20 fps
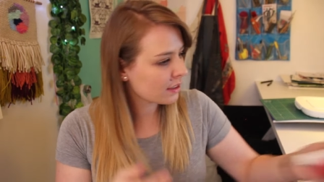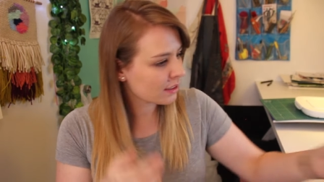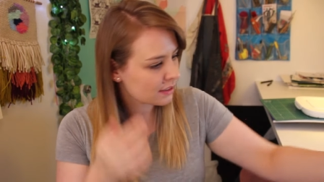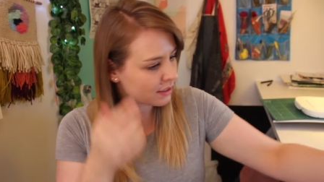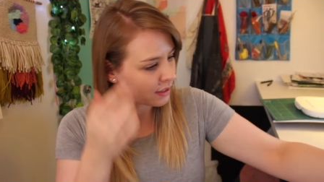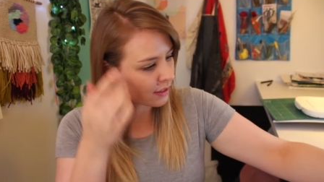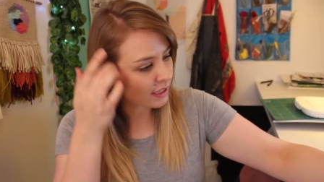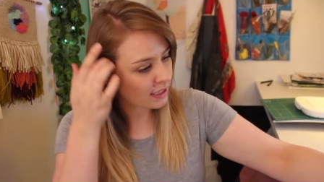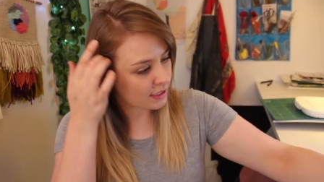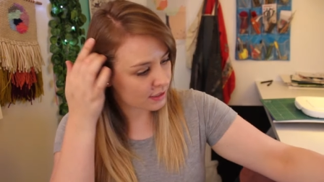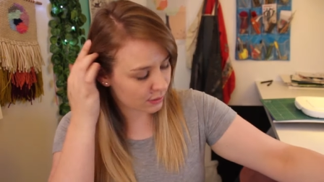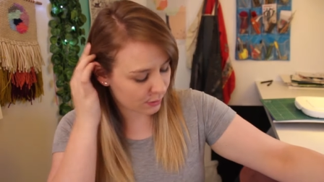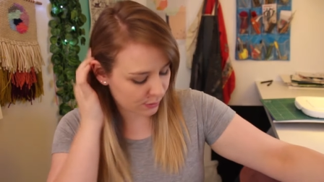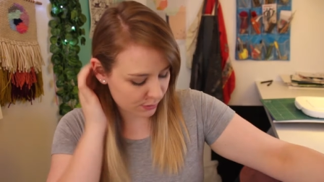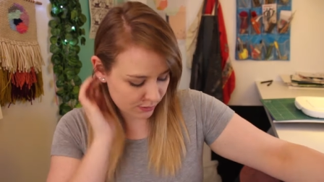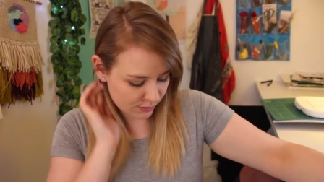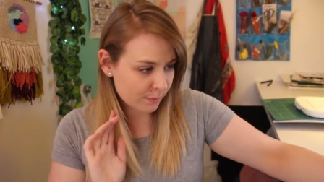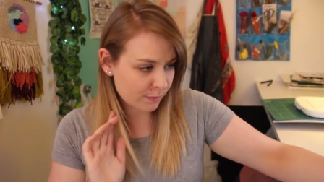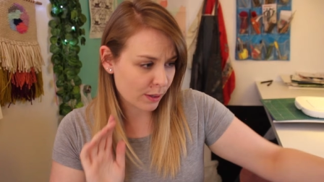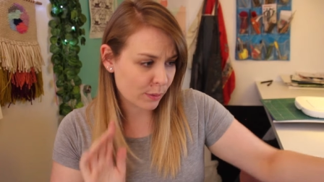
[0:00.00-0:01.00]
So there's
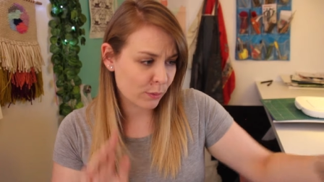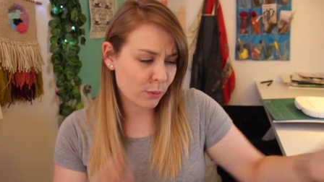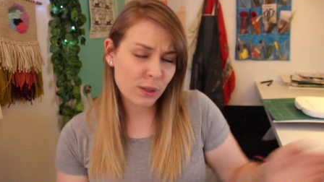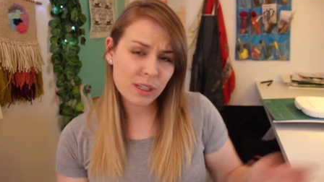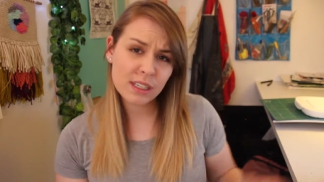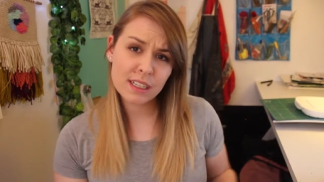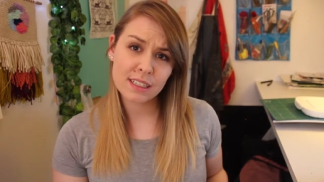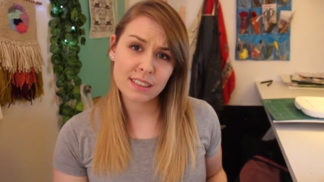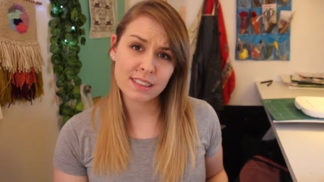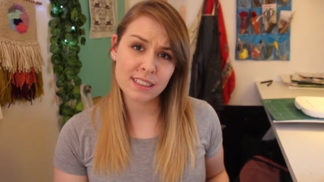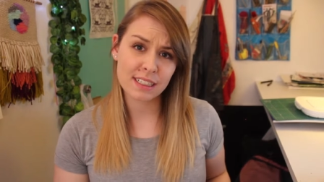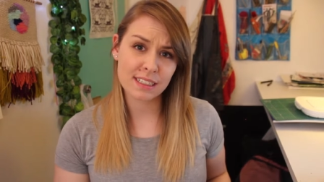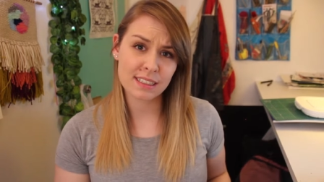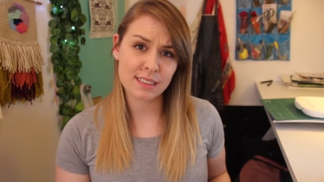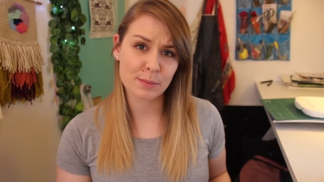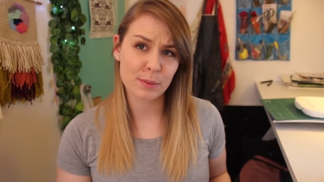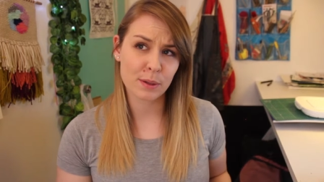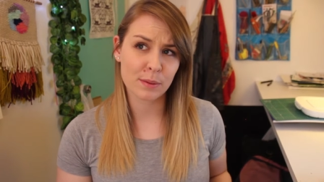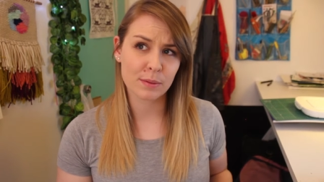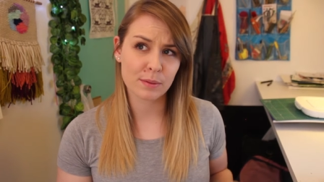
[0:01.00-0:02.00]
those. My watercolour kits
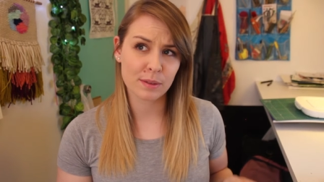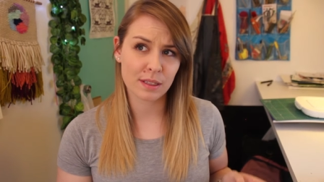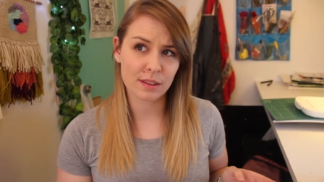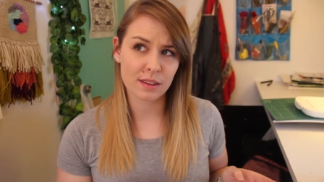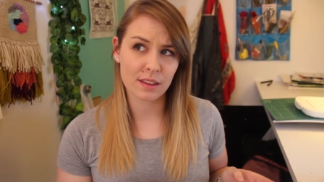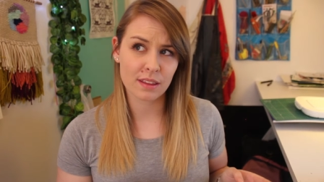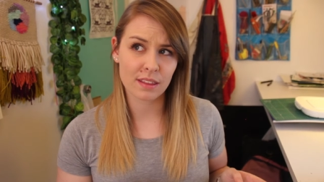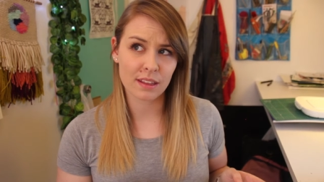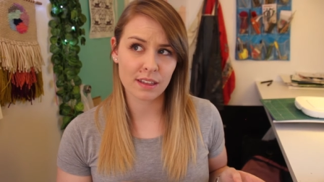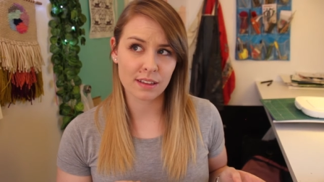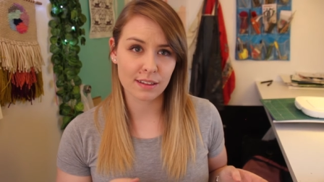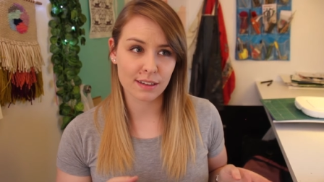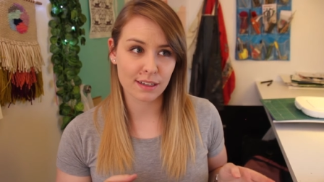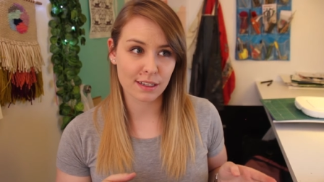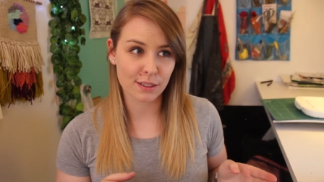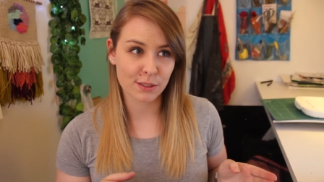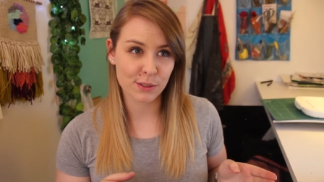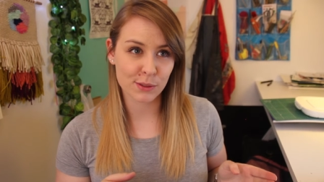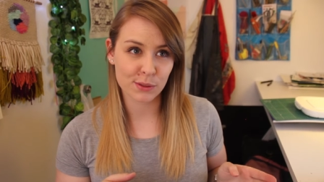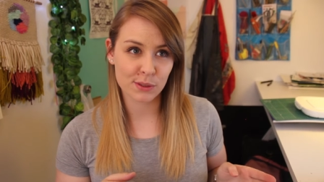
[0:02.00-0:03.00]
are probably the thing that I
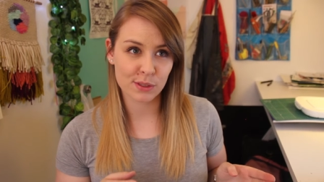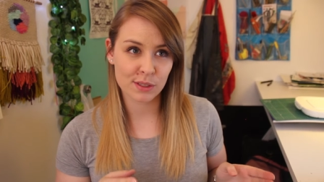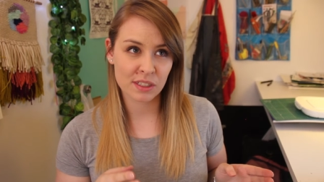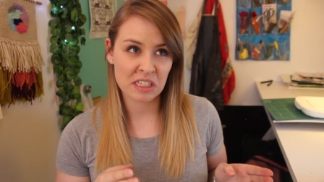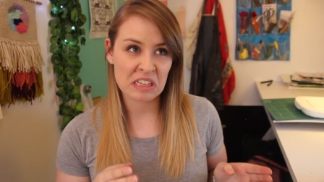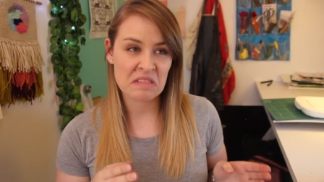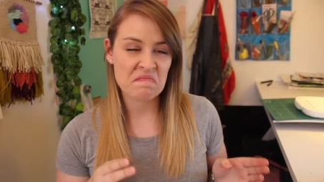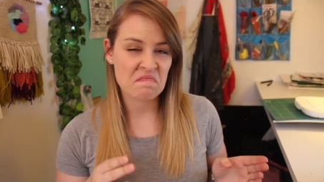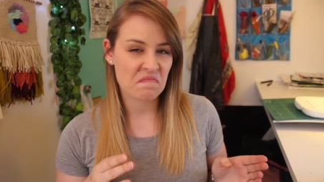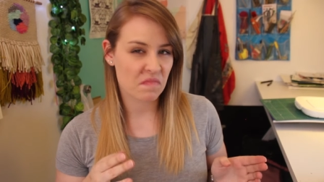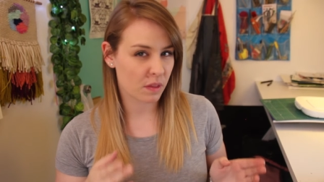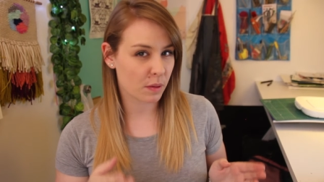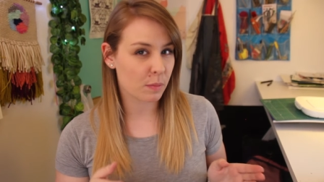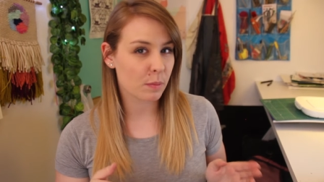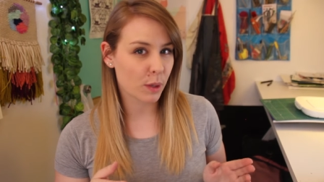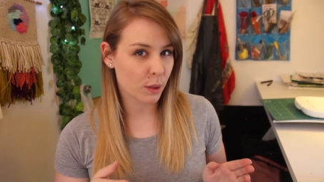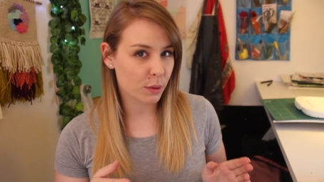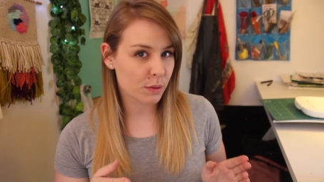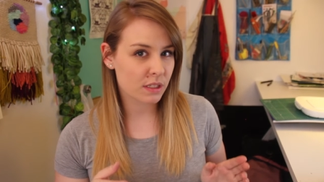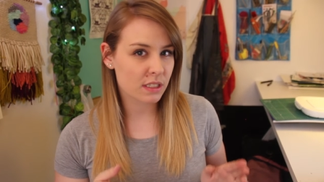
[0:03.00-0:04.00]
use the
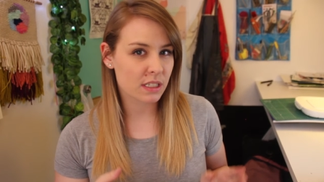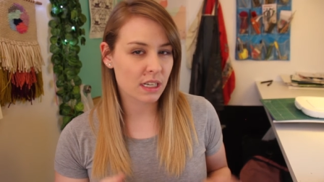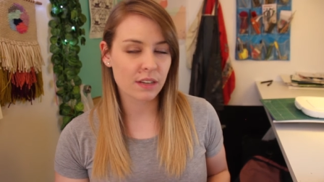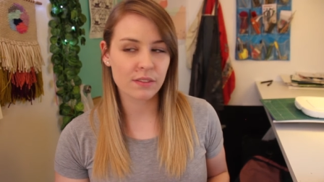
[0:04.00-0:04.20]
most.